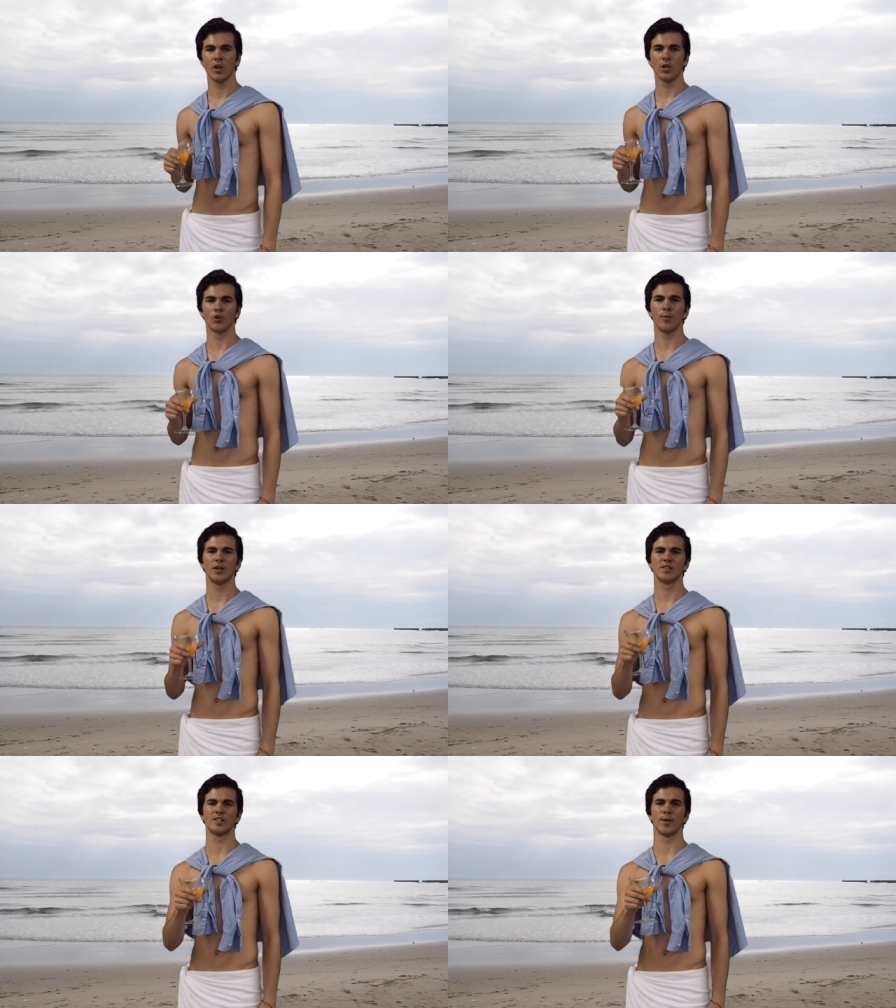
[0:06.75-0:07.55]
You're
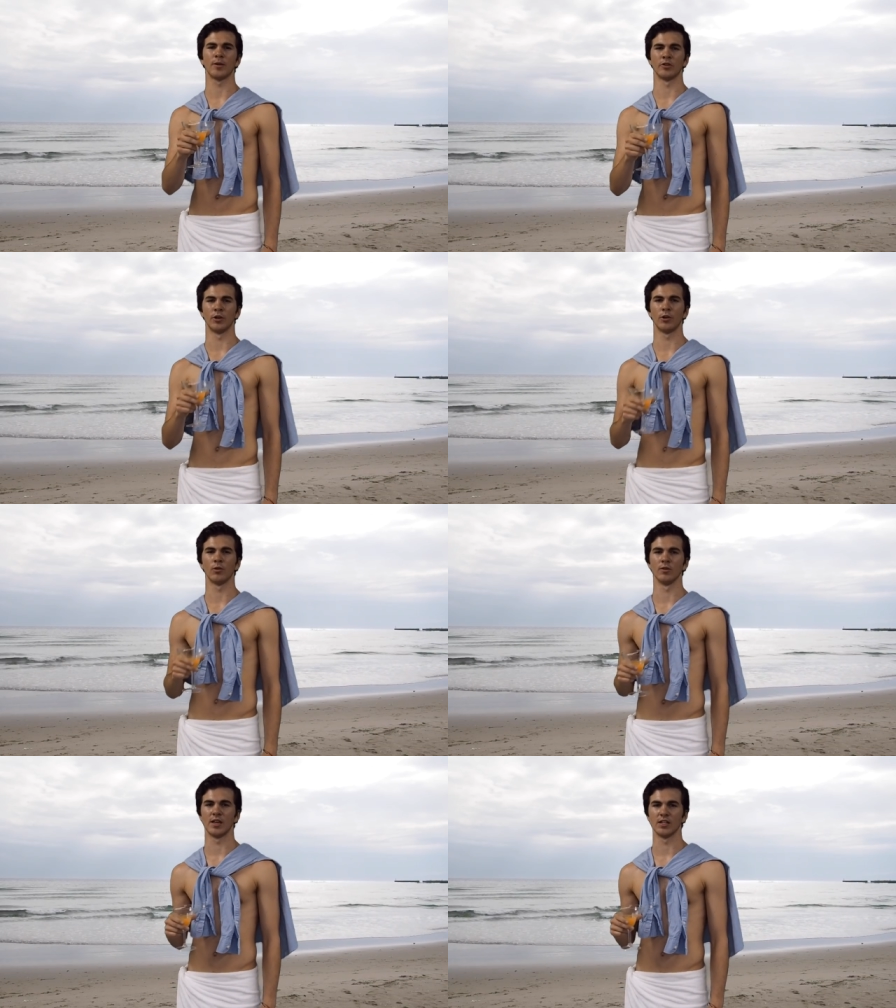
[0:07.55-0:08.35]
reminiscing about the good
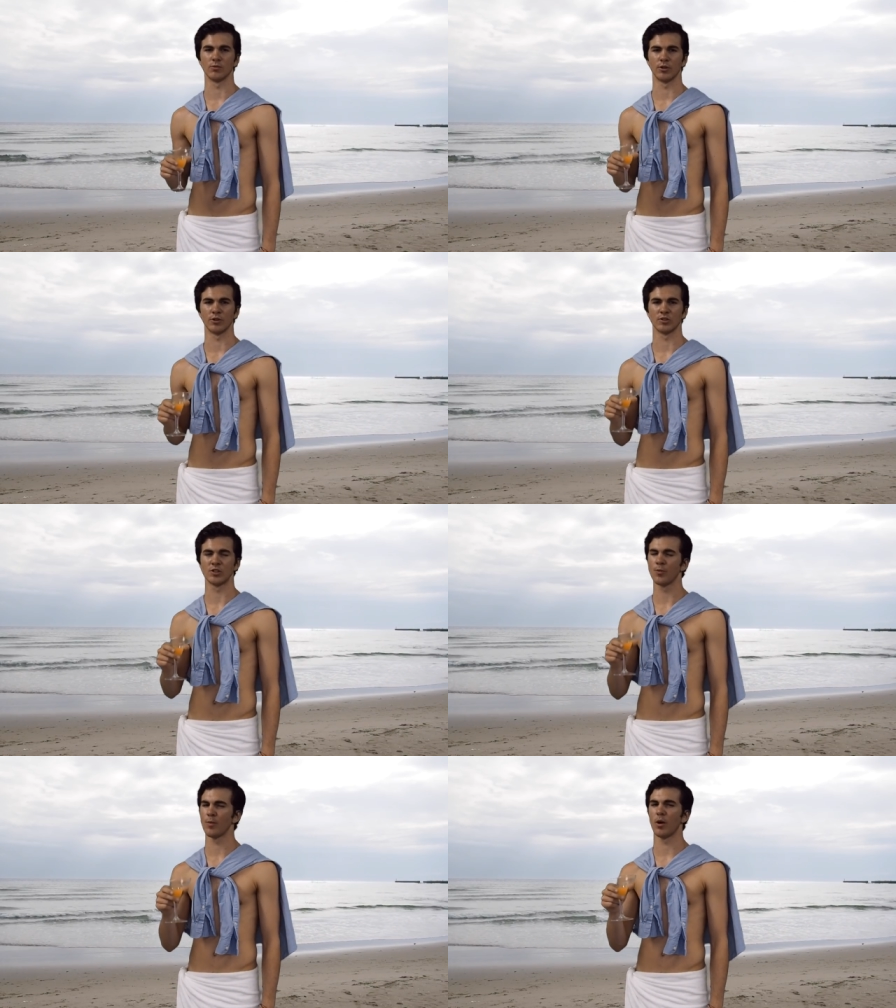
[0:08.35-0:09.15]
old days with your
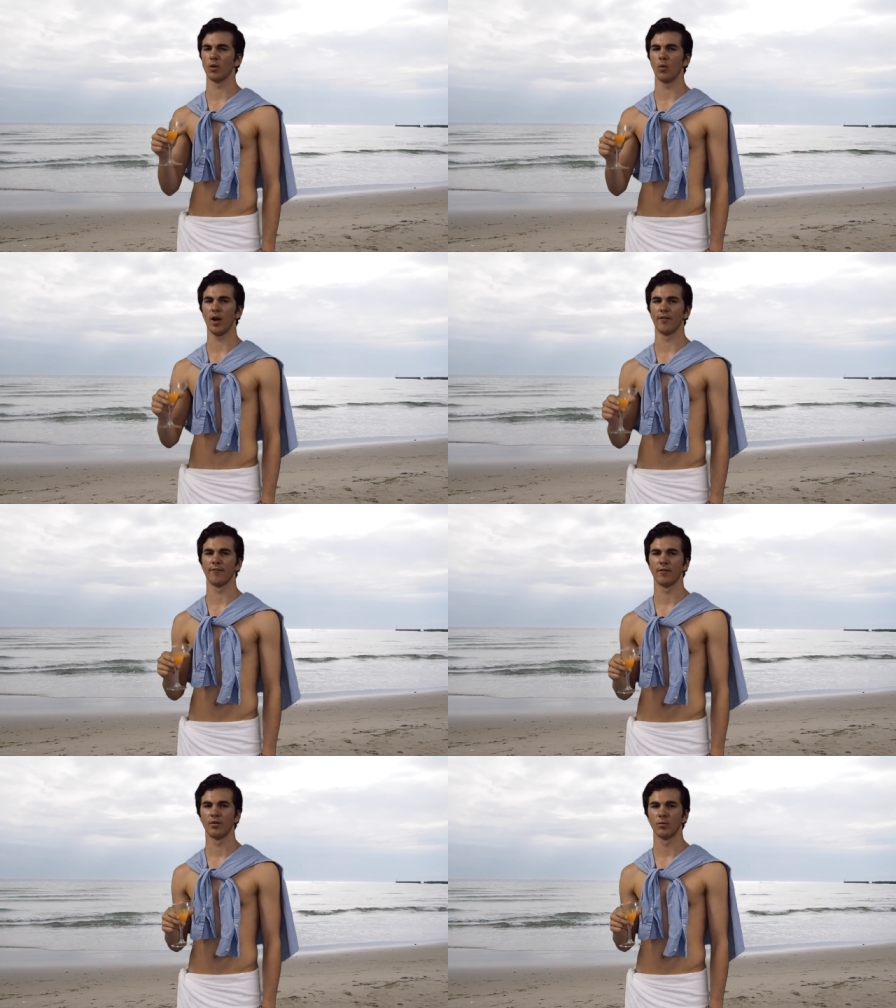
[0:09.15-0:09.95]
supermodel wife,
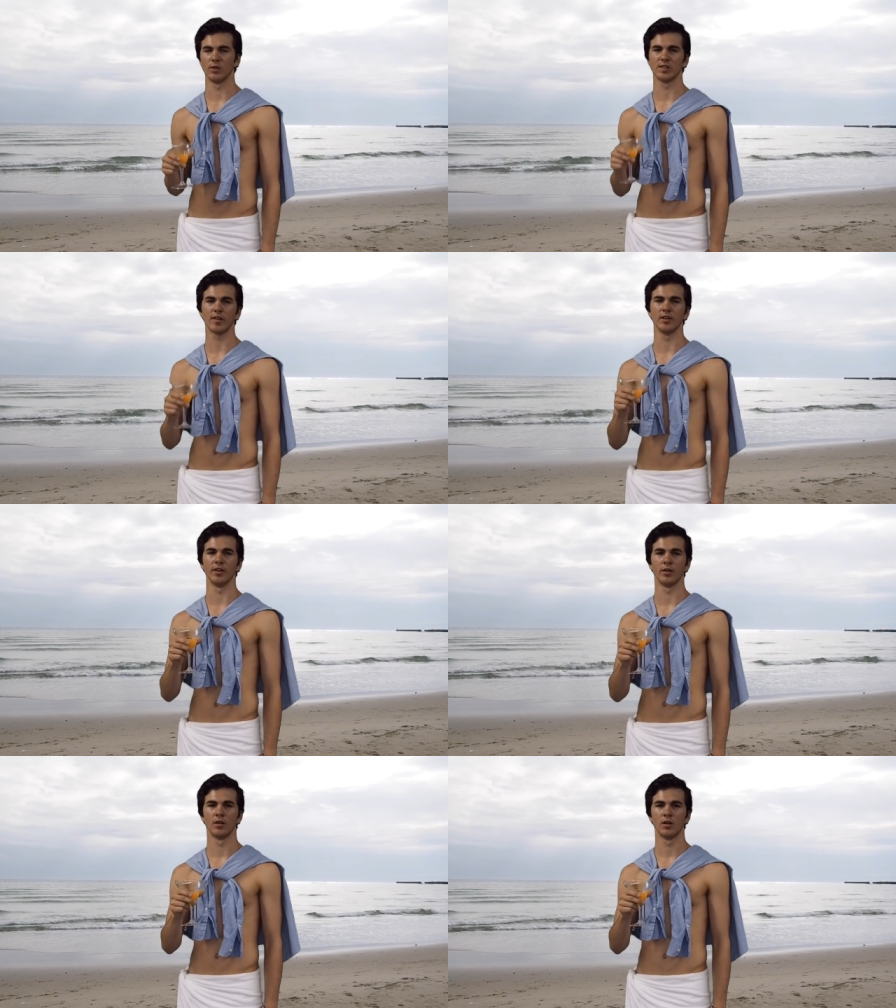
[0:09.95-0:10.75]
when suddenly
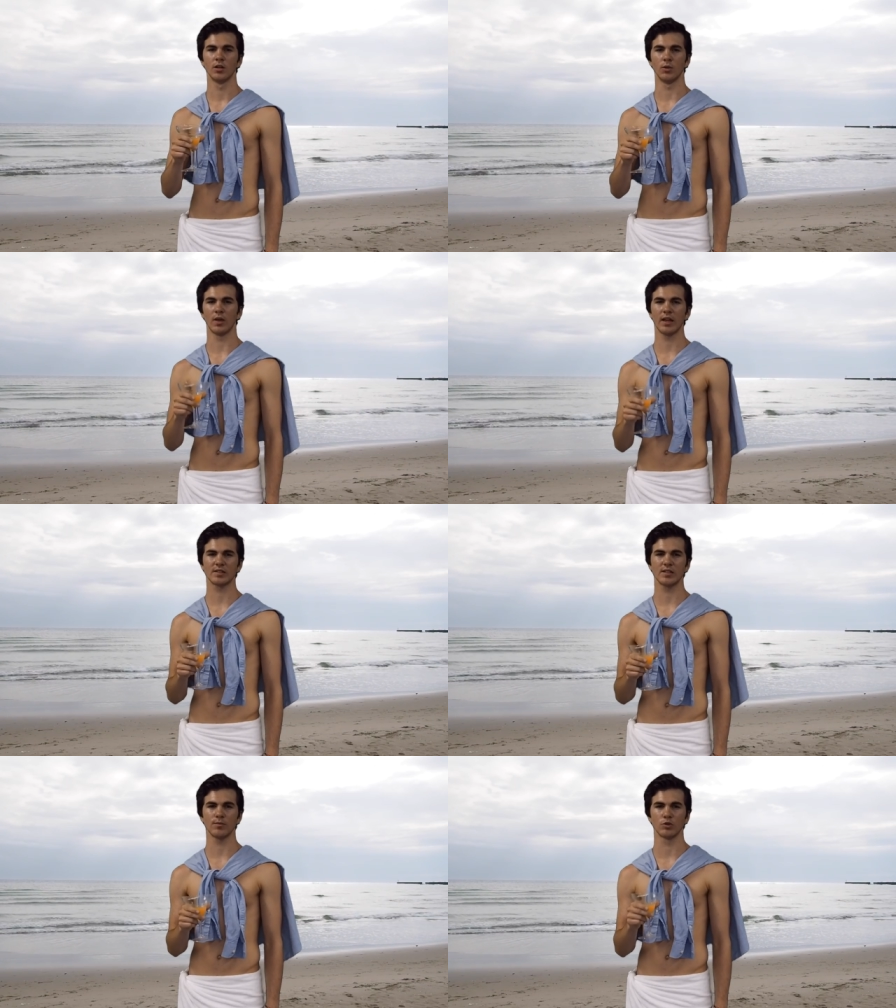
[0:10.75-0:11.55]
you can't
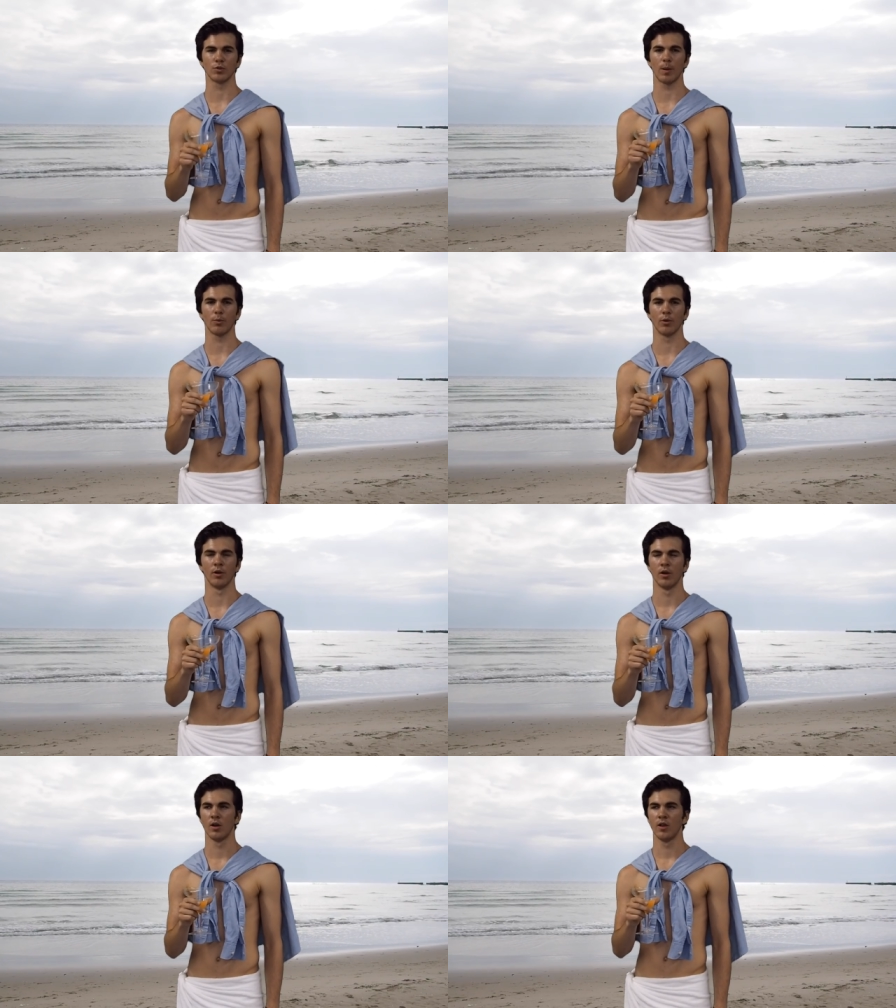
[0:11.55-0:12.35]
seem to remember
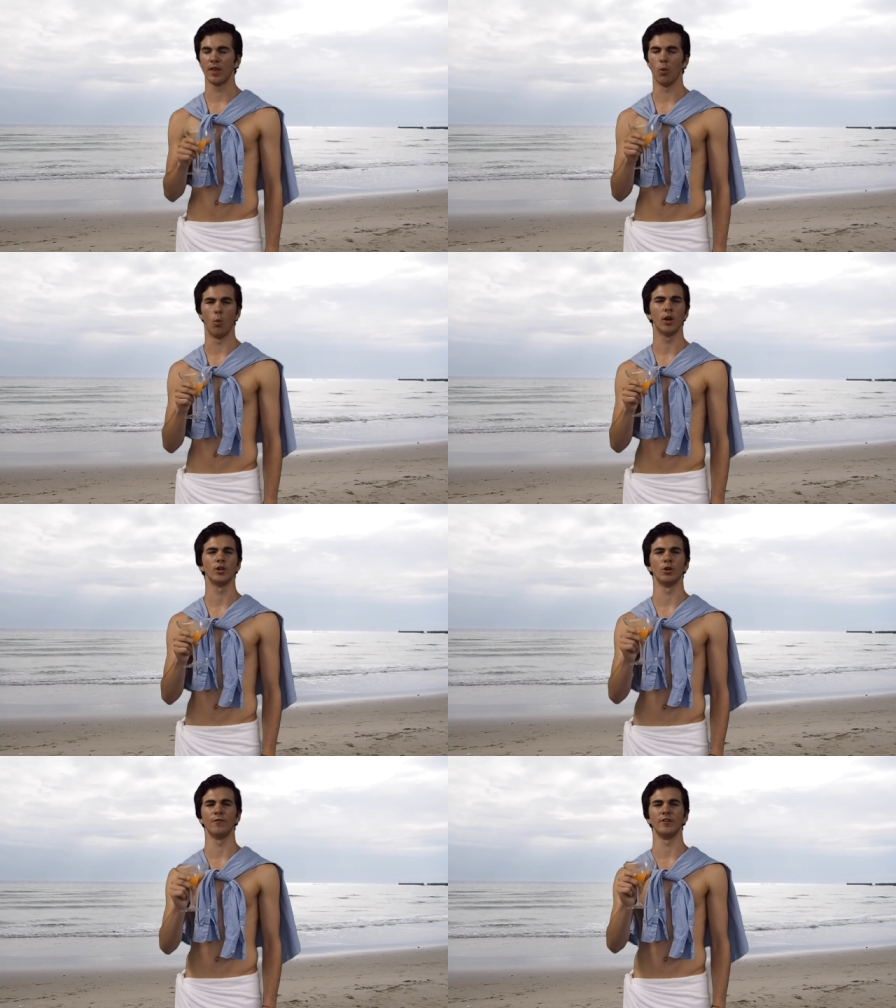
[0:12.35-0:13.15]
that one
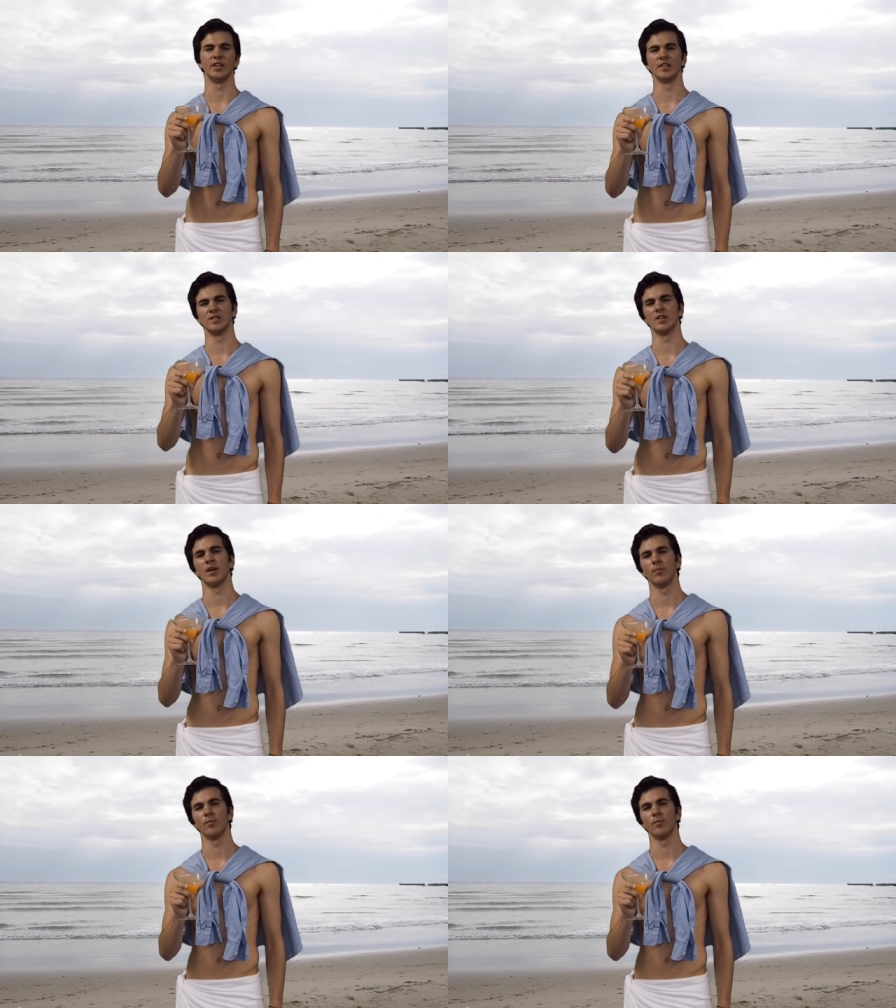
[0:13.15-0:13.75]
goofy kid's name.